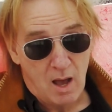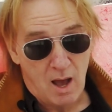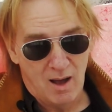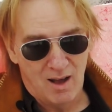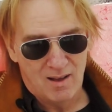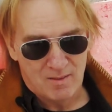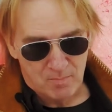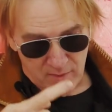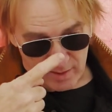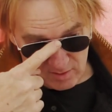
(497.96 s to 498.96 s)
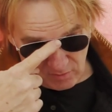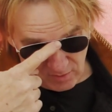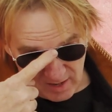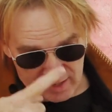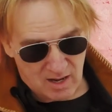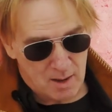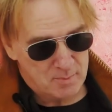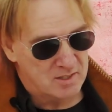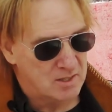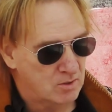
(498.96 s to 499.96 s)
And it's funny, I
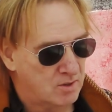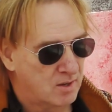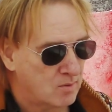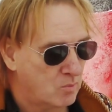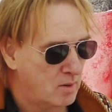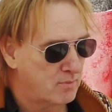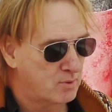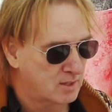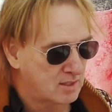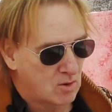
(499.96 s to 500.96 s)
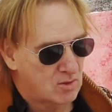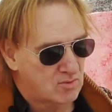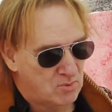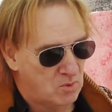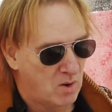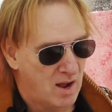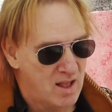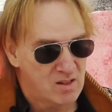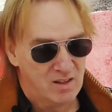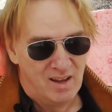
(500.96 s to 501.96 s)
commandeered one of her guitars for a
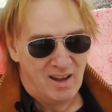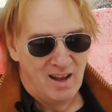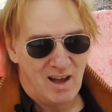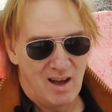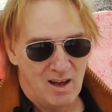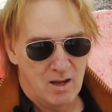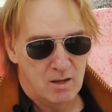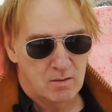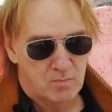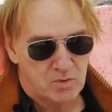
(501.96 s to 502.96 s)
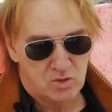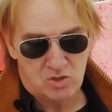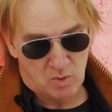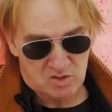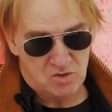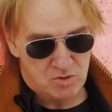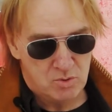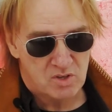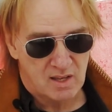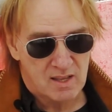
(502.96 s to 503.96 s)
while because she wasn't
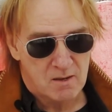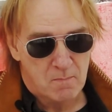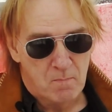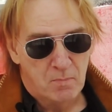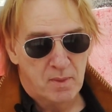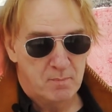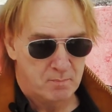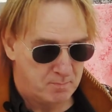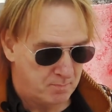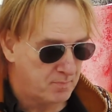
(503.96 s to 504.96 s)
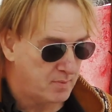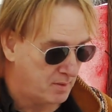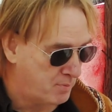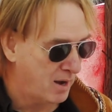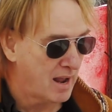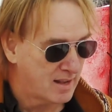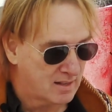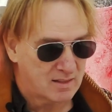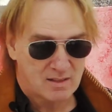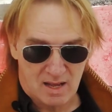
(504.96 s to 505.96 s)
using it, but I
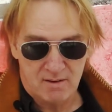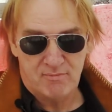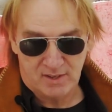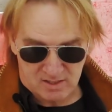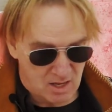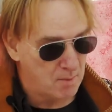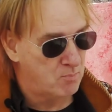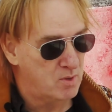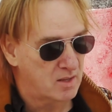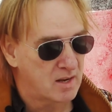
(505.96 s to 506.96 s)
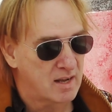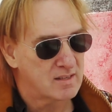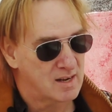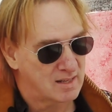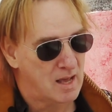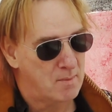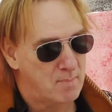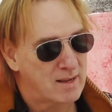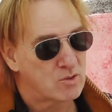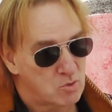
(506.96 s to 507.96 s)
got it fixed up really nice, and I got it
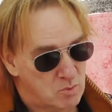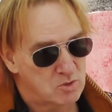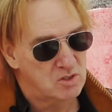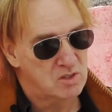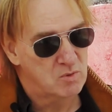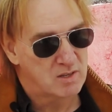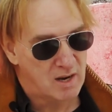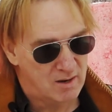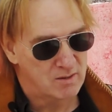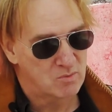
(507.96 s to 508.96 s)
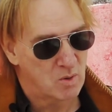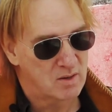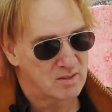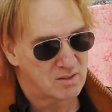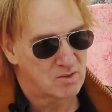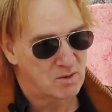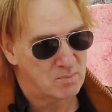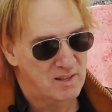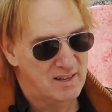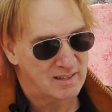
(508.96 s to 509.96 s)
back to her when she retired and wanted to start
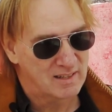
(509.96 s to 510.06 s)
playing again.